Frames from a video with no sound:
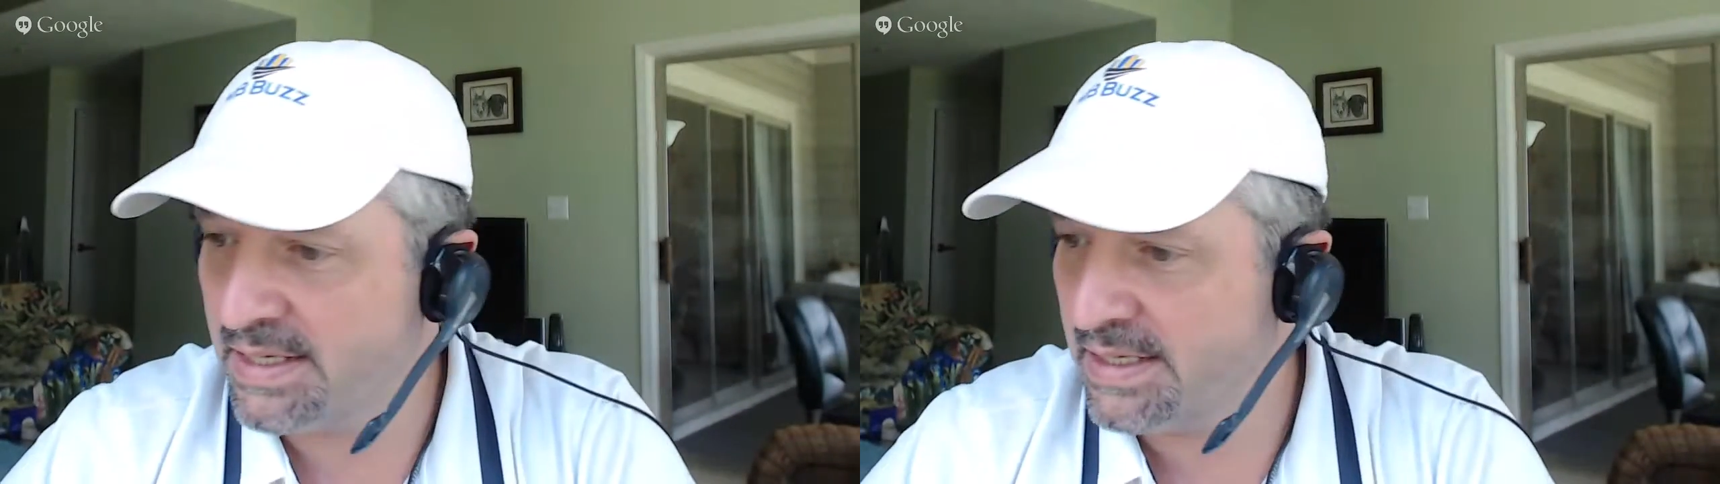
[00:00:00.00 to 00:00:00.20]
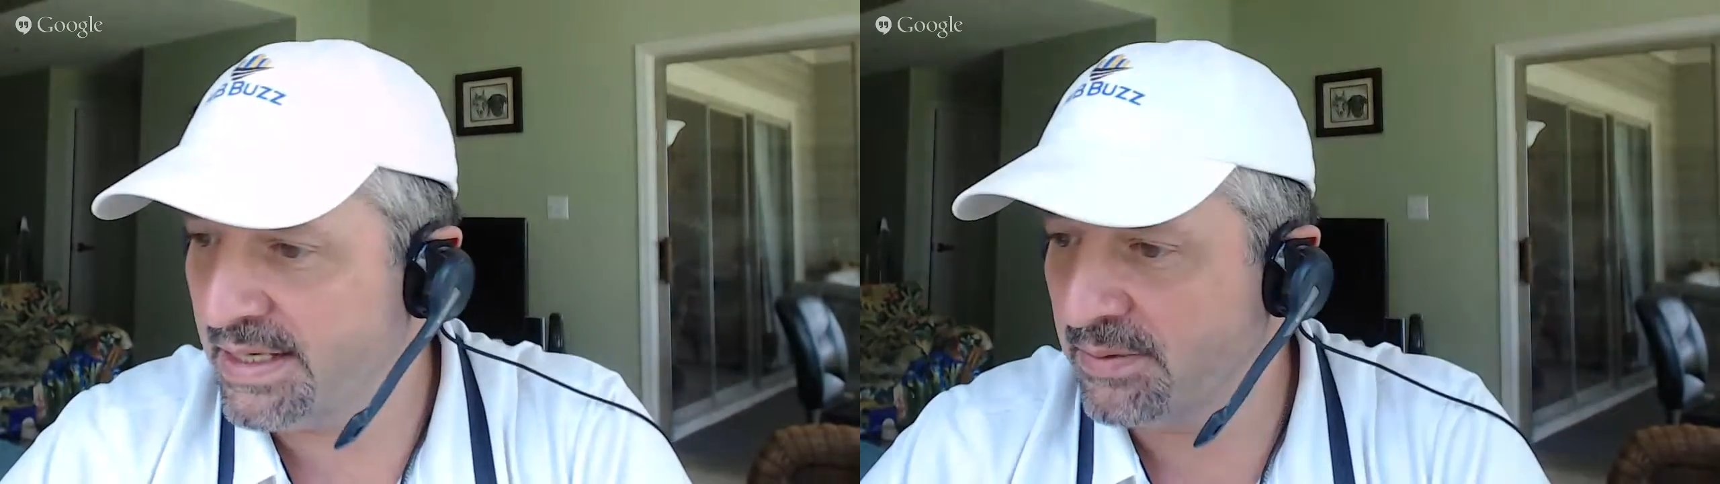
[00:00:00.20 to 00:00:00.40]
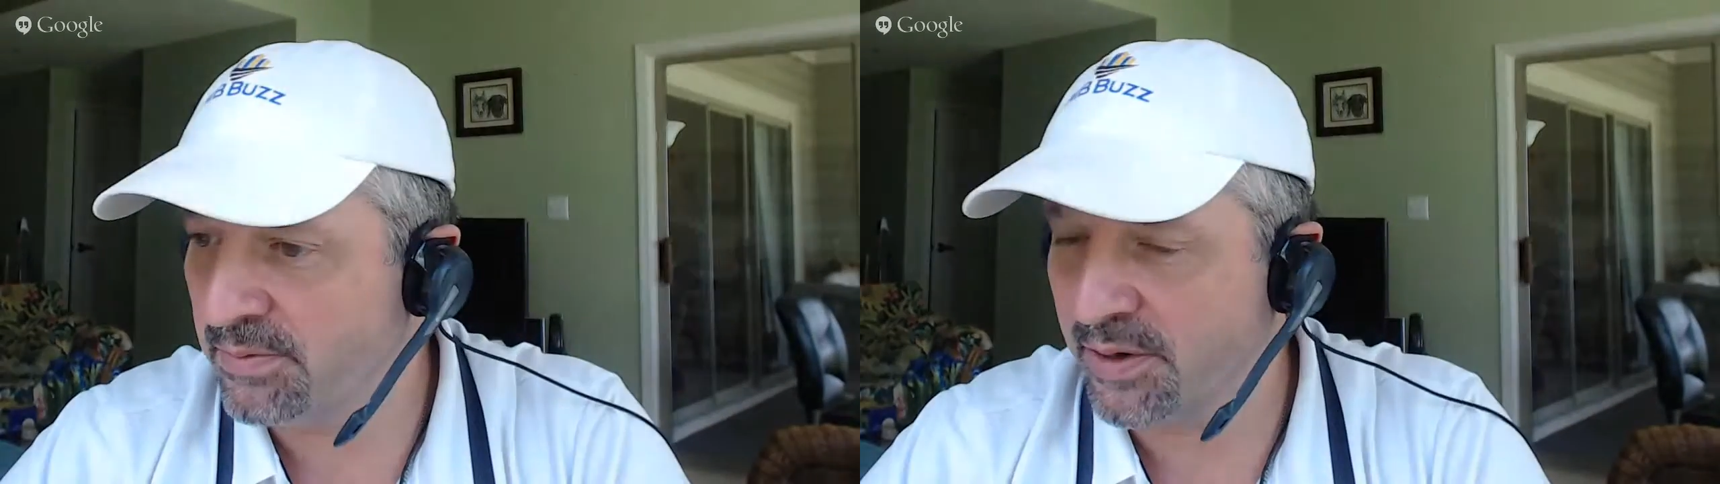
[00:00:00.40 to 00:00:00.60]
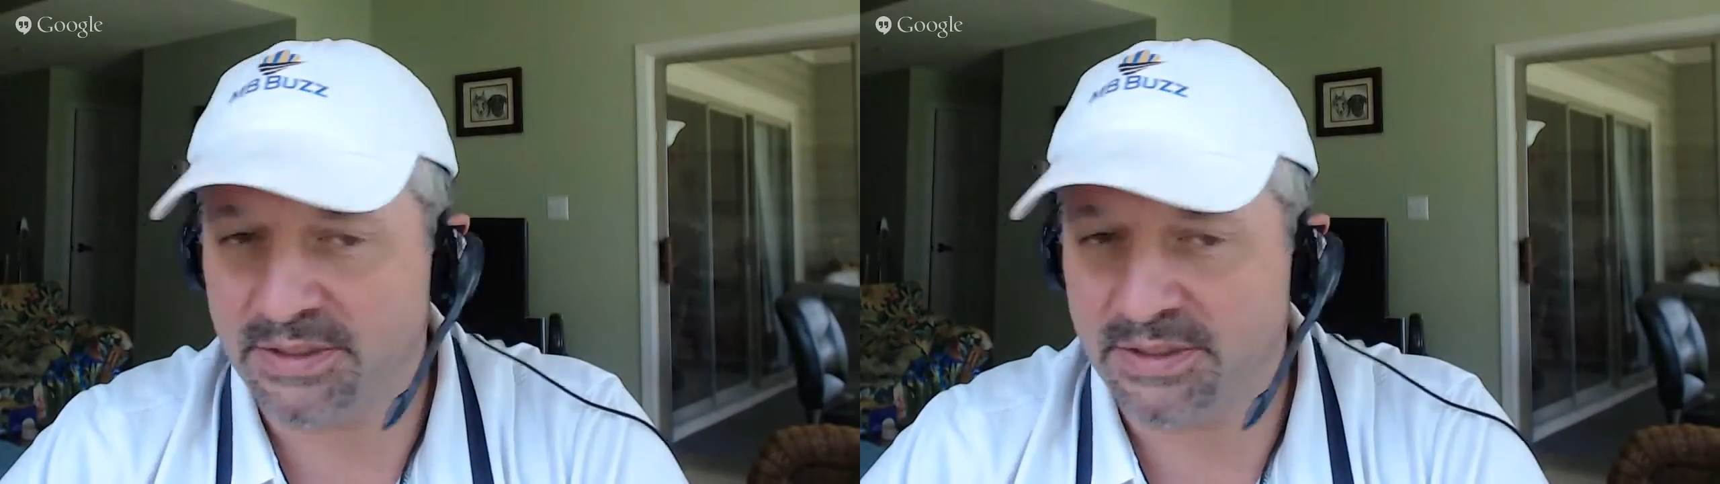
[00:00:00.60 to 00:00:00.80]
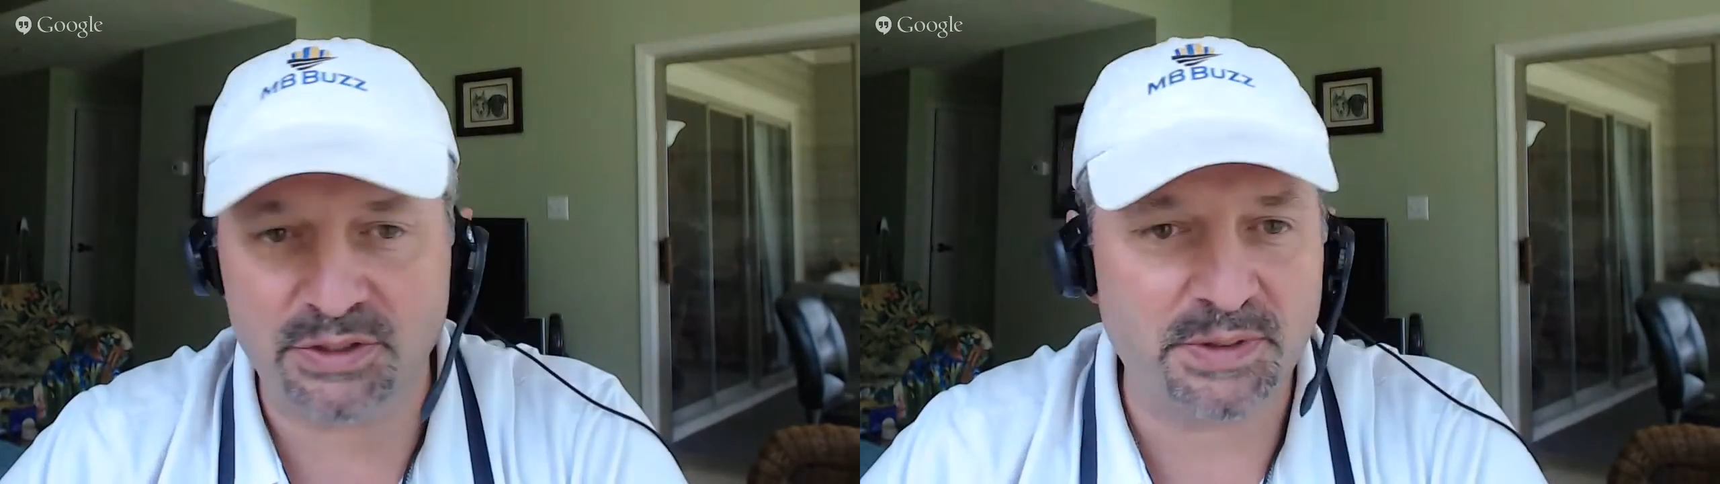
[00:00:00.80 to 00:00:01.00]
What are we?
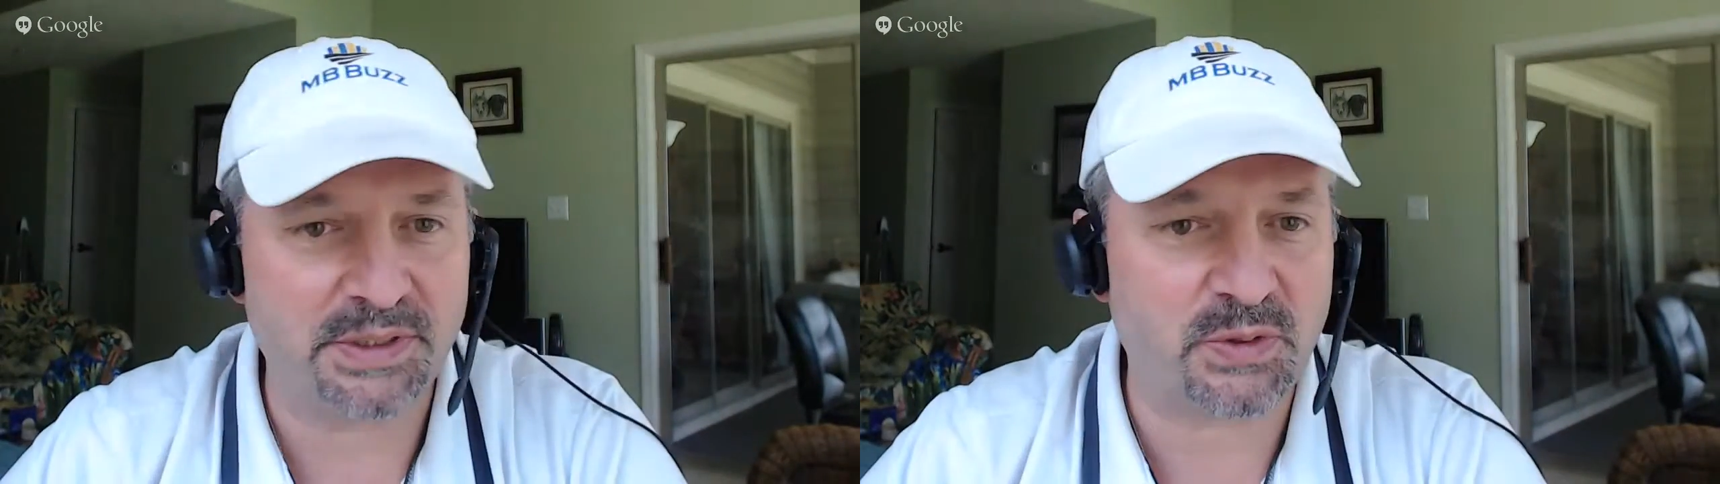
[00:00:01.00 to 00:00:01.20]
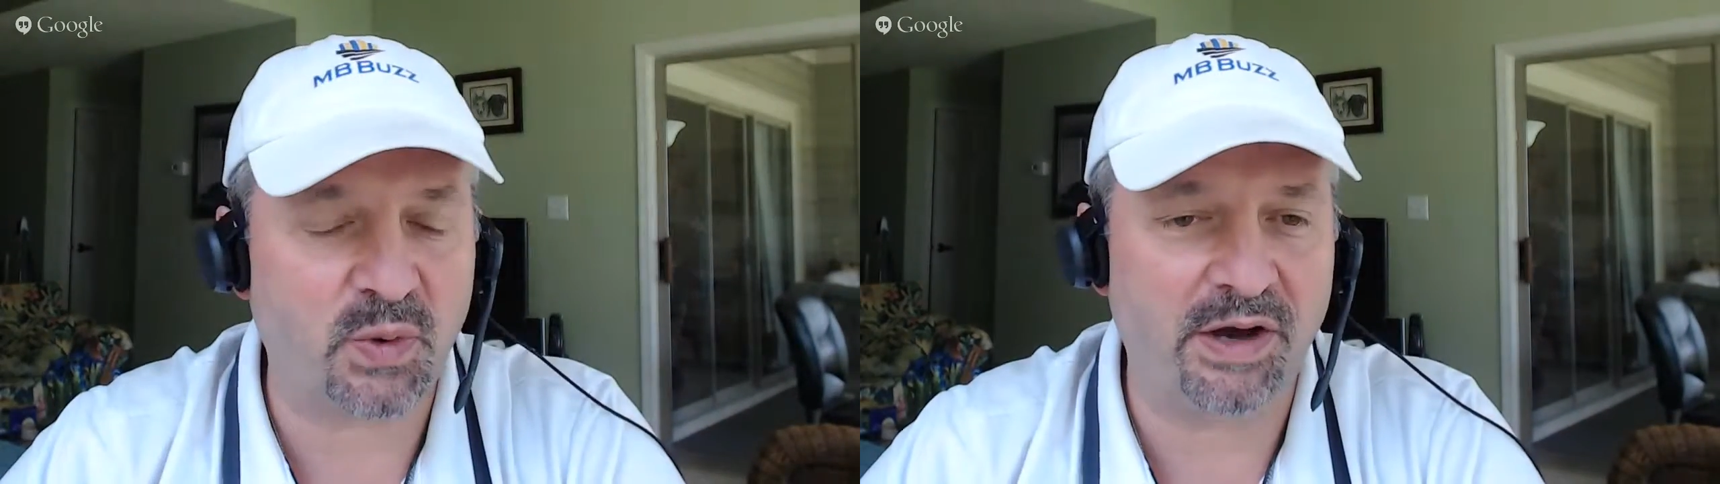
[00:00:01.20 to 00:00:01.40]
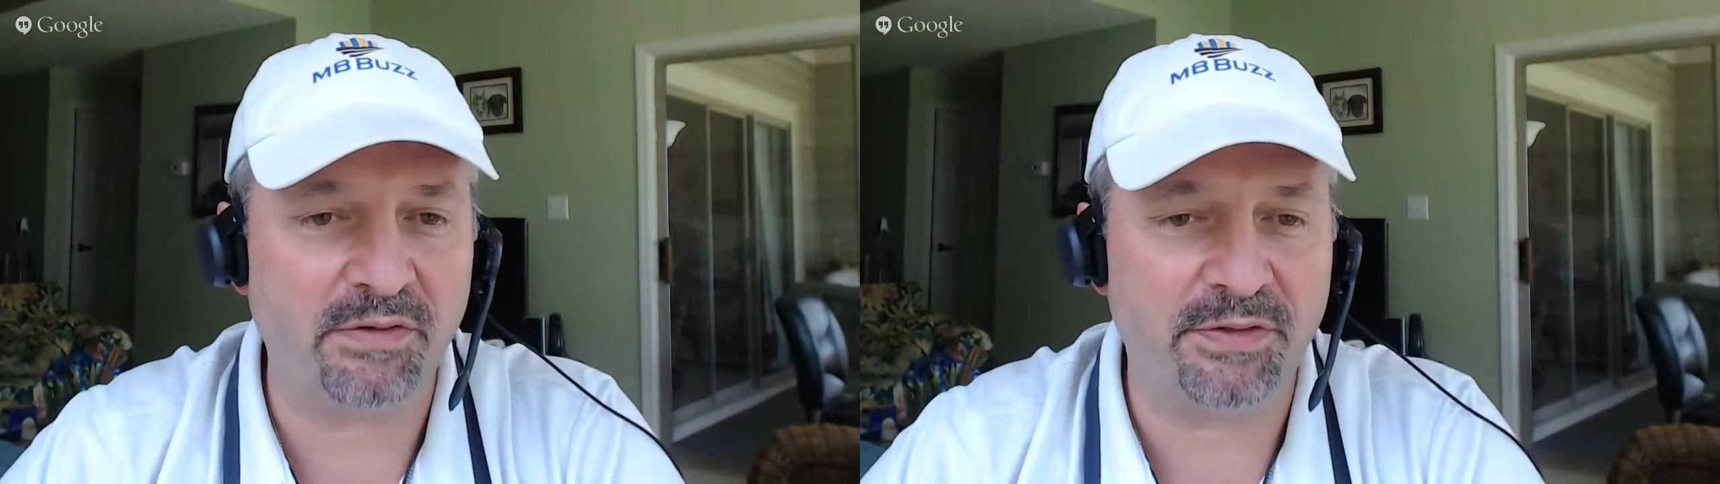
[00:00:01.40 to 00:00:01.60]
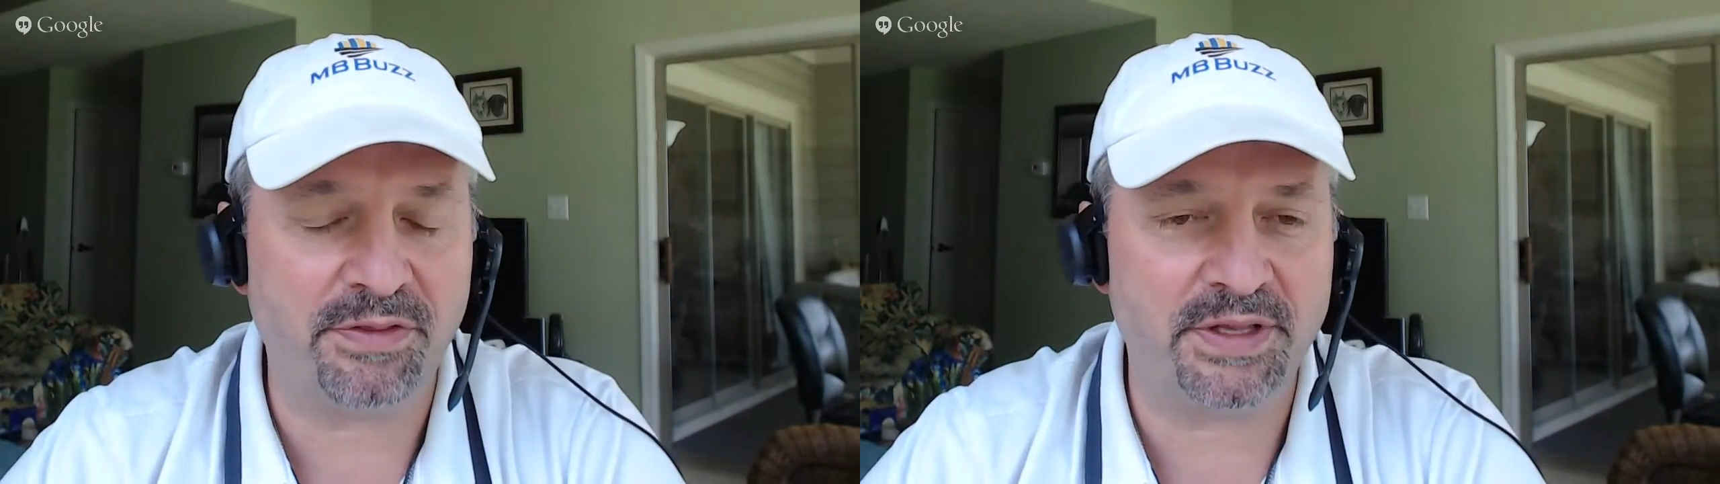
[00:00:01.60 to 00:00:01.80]
June the 12th.